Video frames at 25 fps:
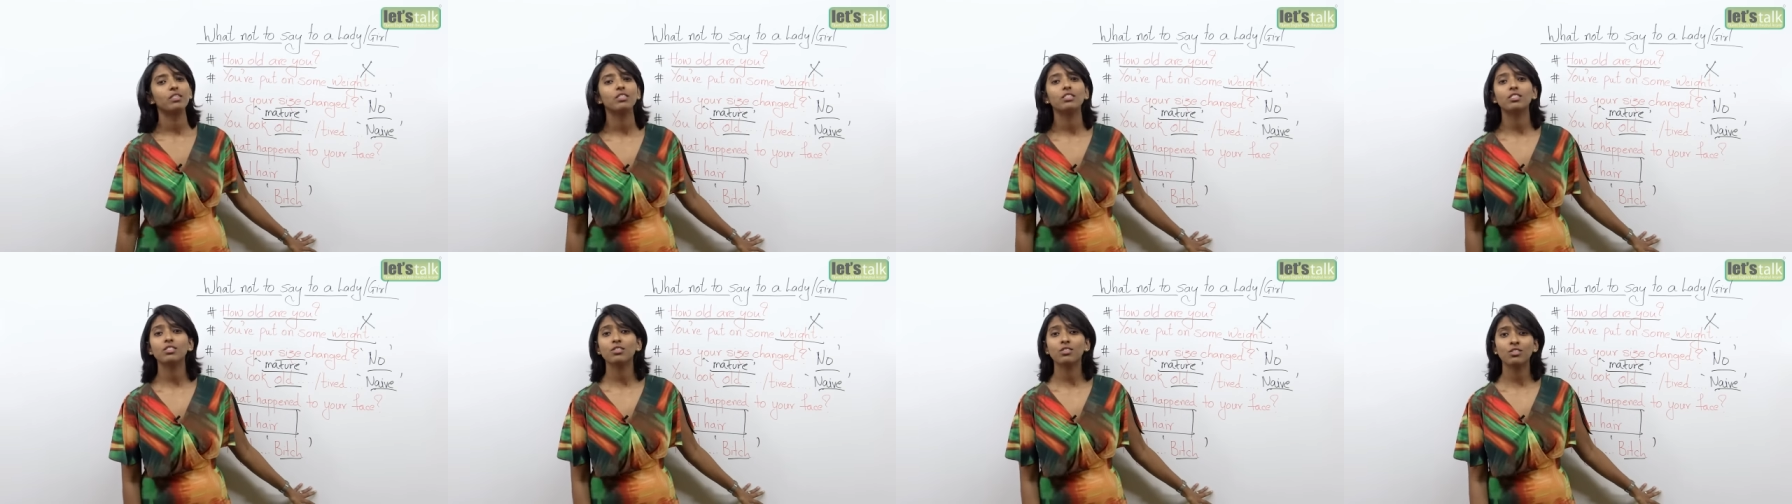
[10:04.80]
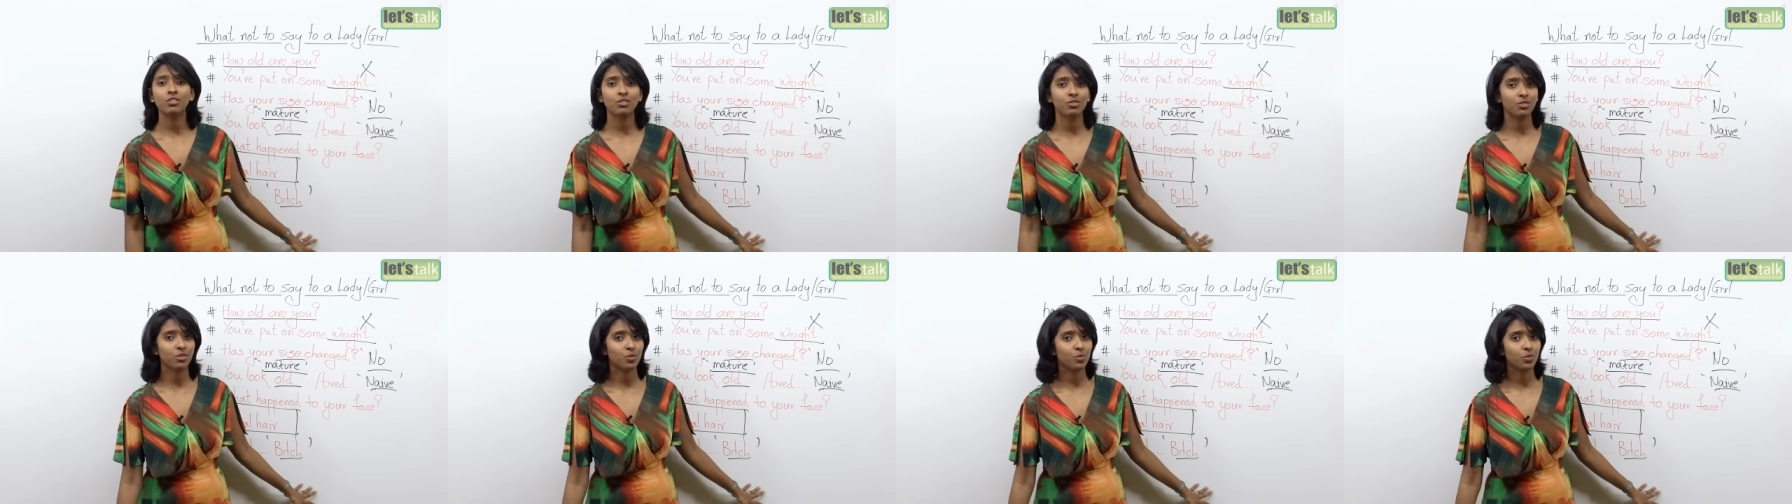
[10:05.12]

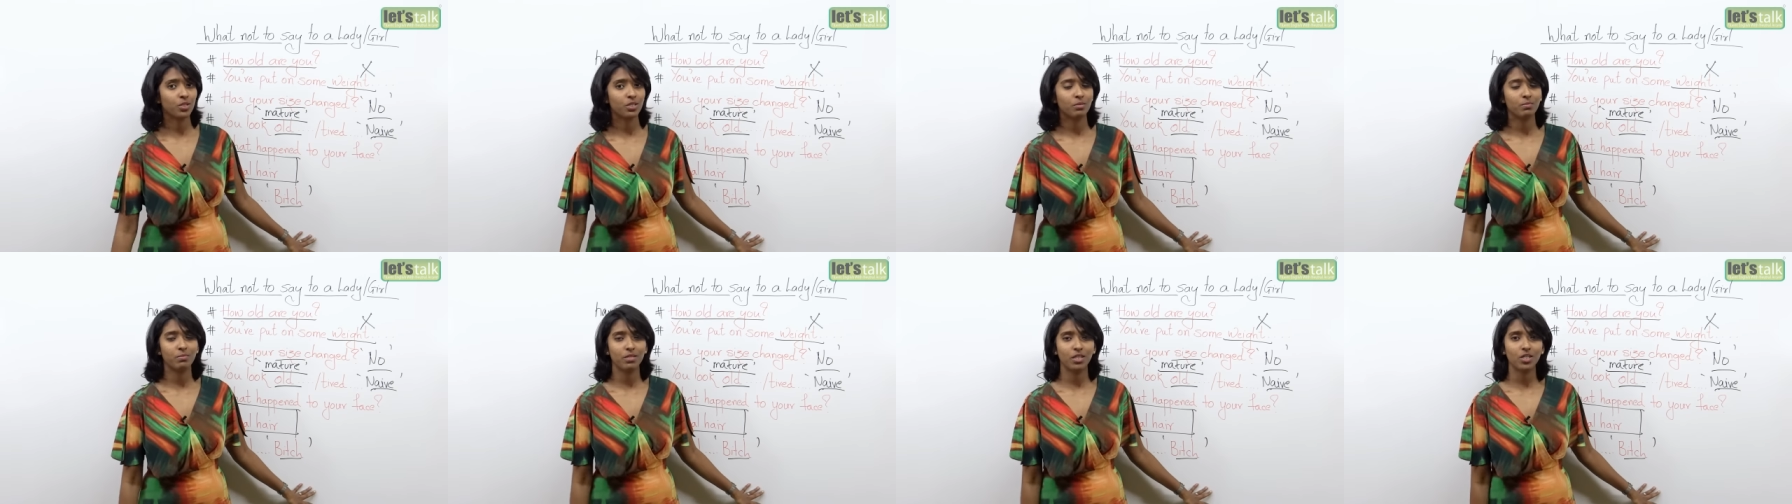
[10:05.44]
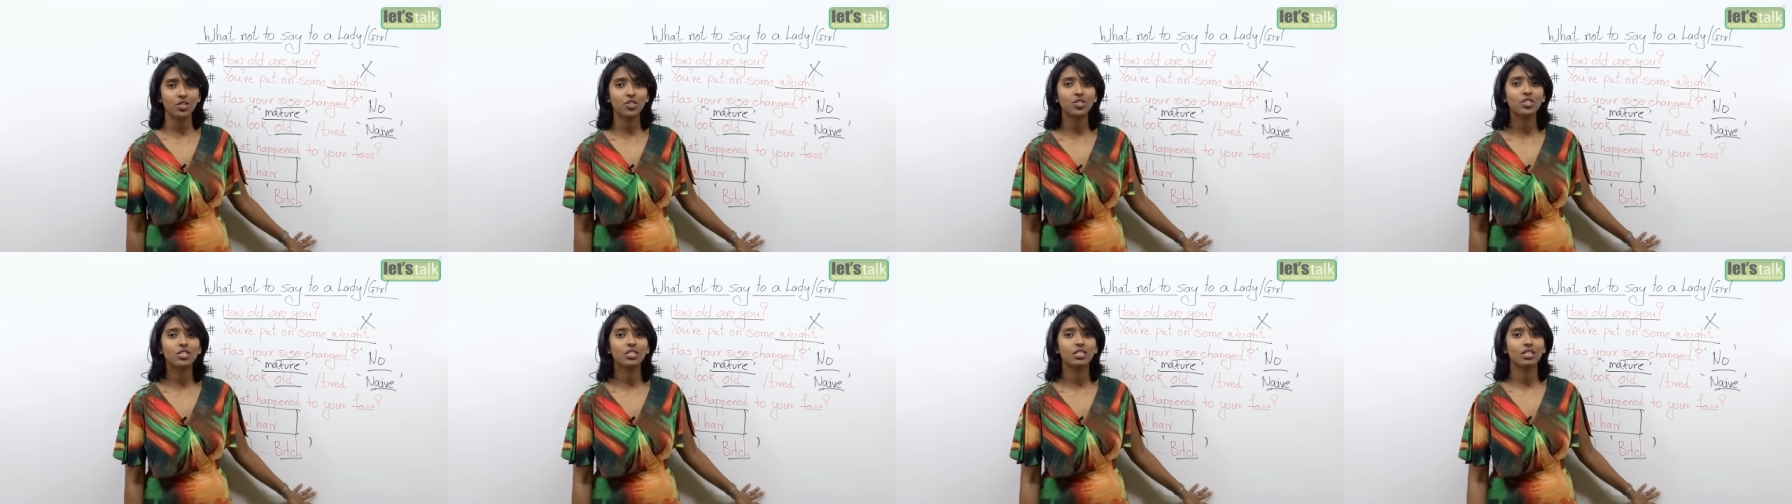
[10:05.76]
don't use the word
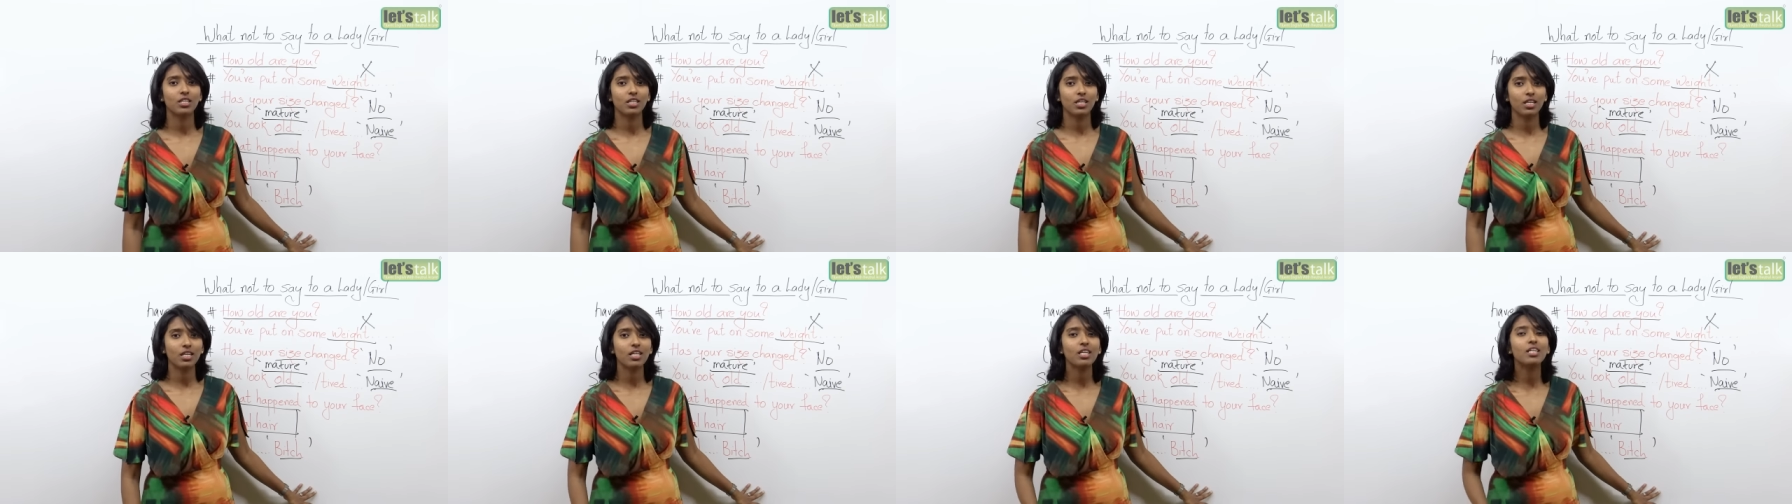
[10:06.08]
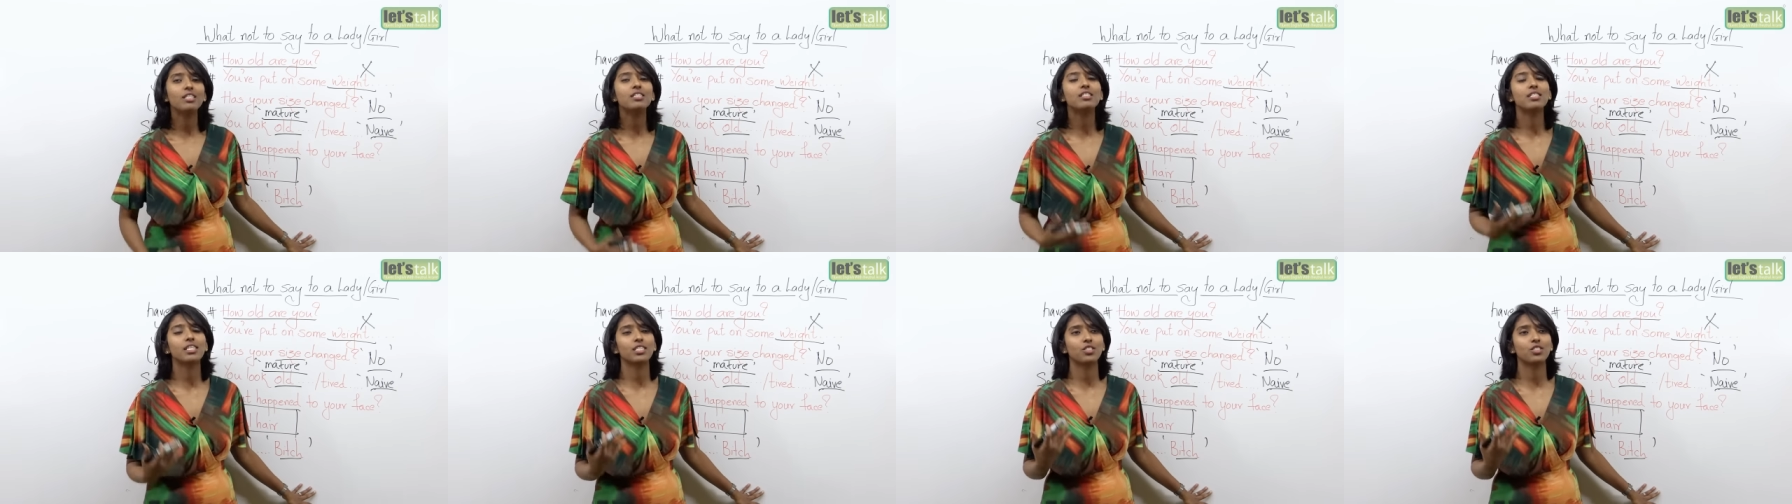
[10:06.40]
bitch. It's